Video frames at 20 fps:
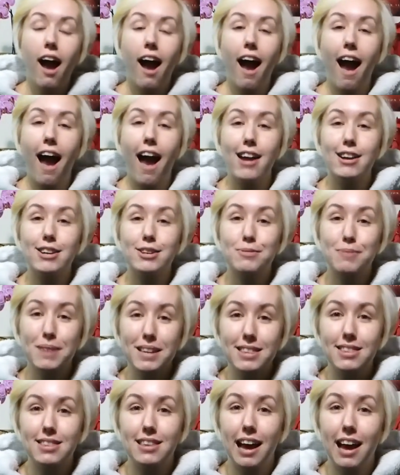And
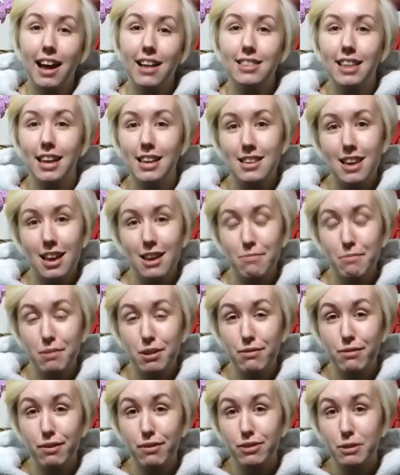with that, they gave me
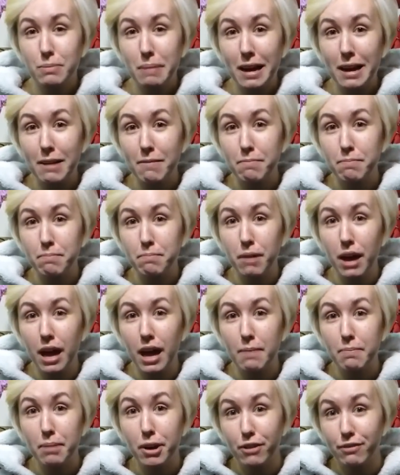a
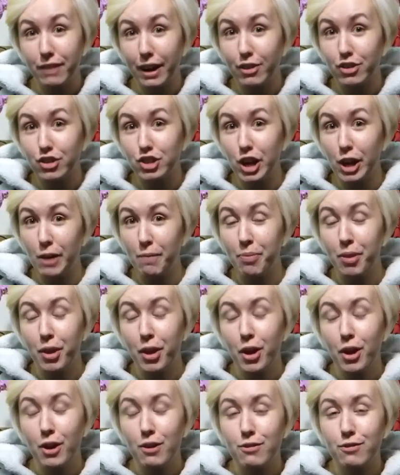£50 book voucher
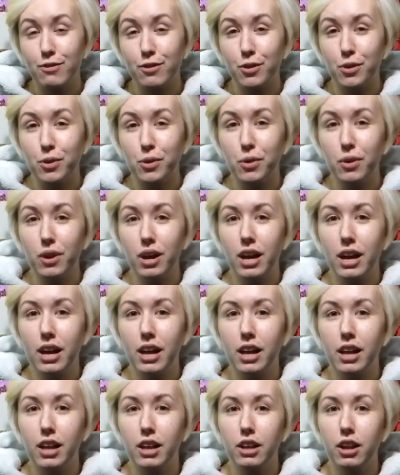for
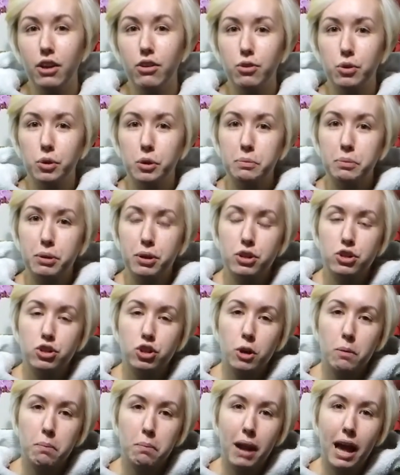a local
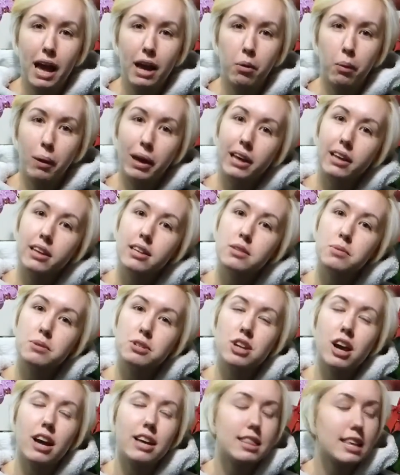bookshop, Blackwell's,
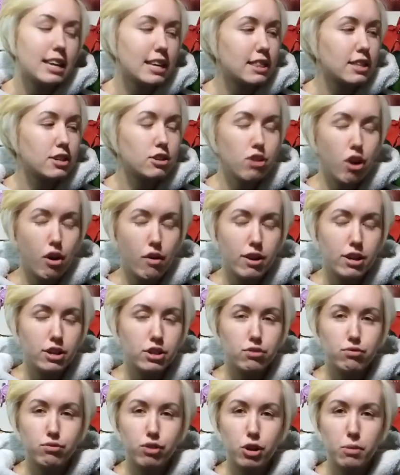which I think the
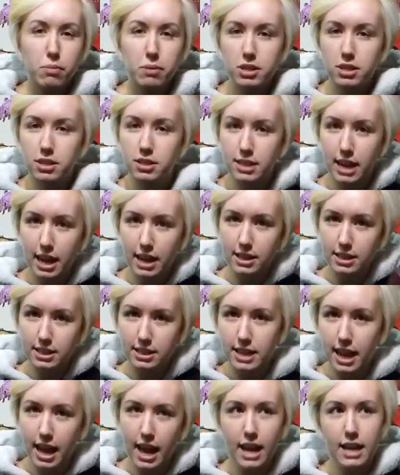Norrington Room, which is
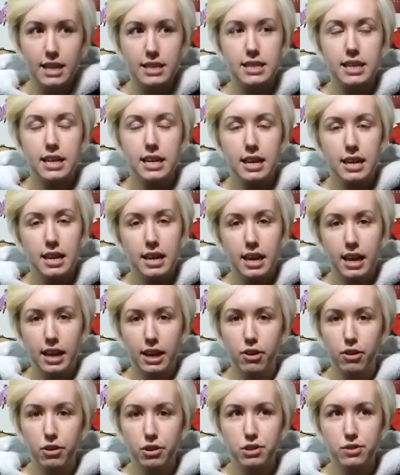downstairs in
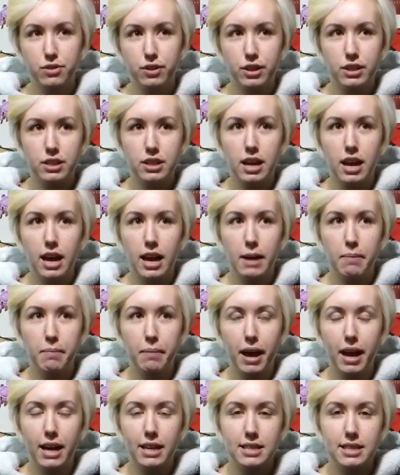Oxford,
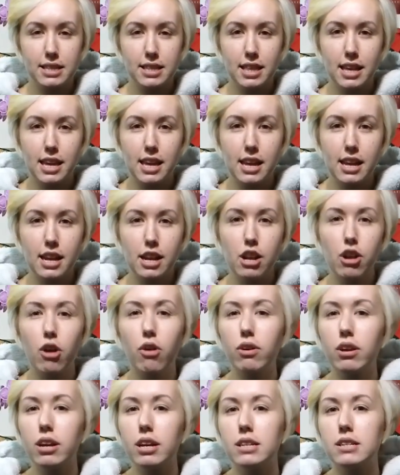has the
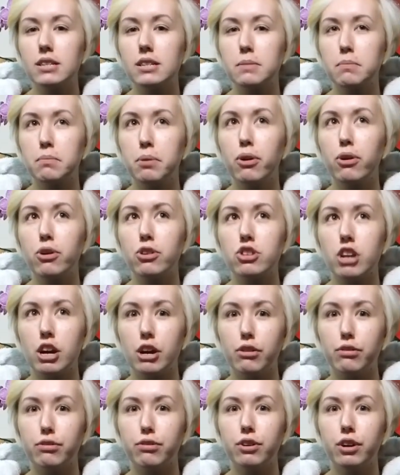longest
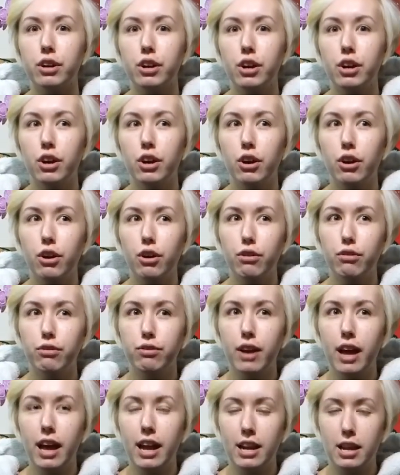bookshelf of
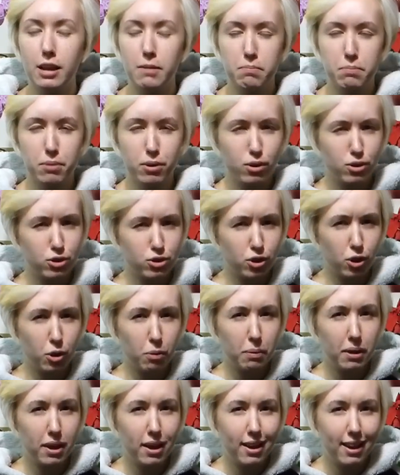any
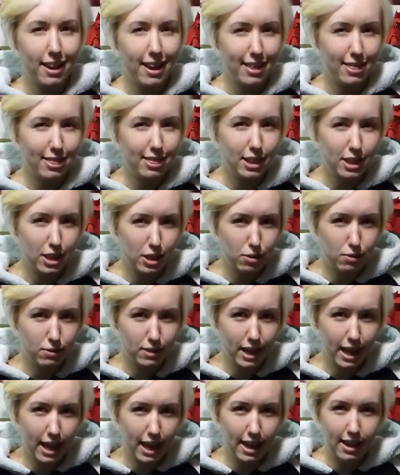bookshop in the
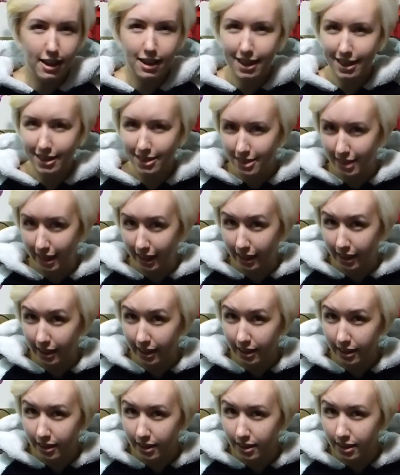UK, I
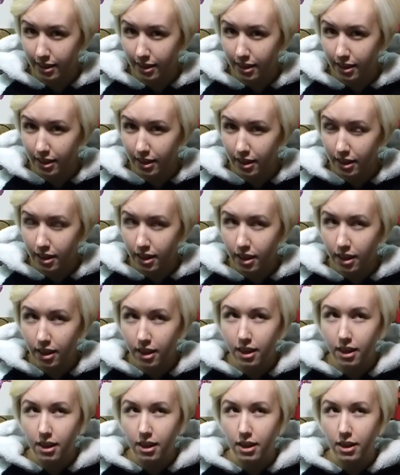think.
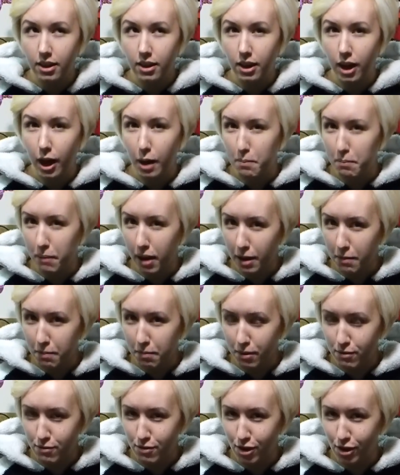I might
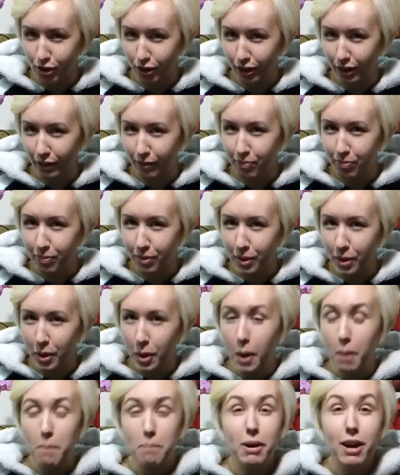be wrong.
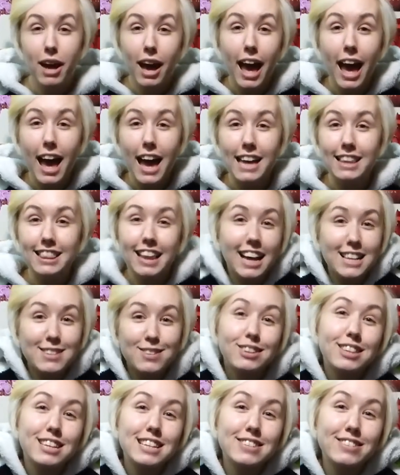But hey, that's
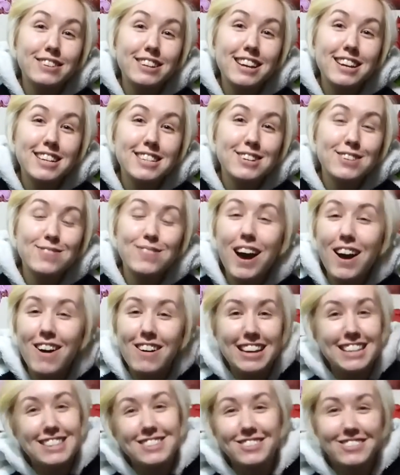what these videos are
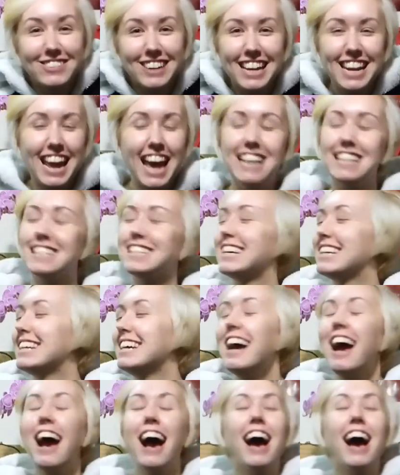about. It's all unedited.